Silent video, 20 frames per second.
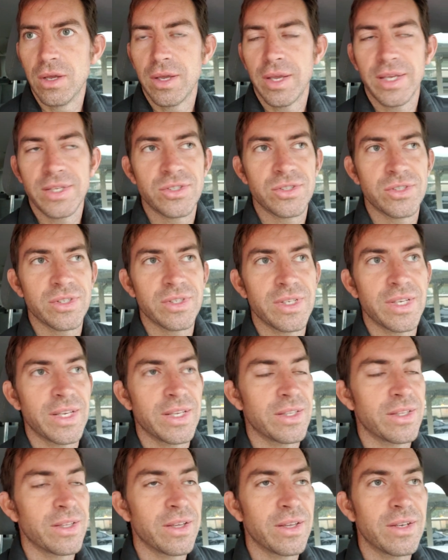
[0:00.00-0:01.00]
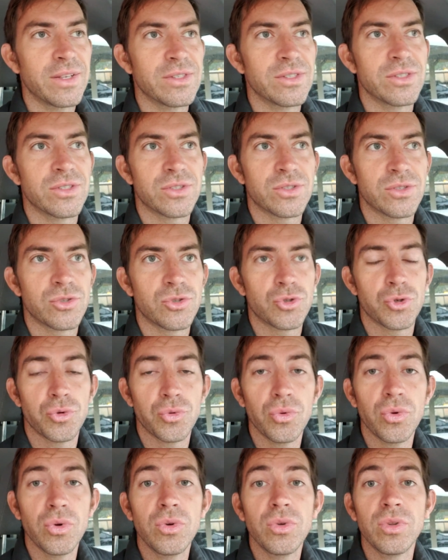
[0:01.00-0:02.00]
It is
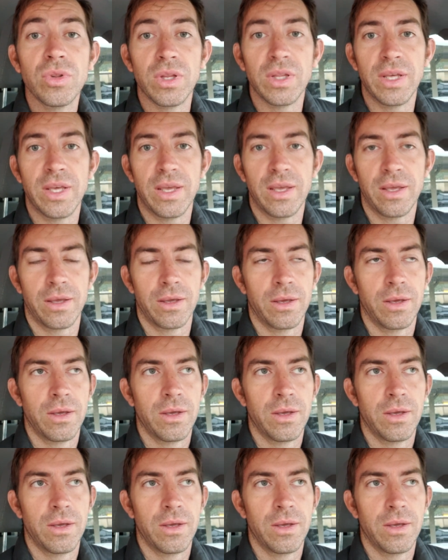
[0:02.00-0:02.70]
truly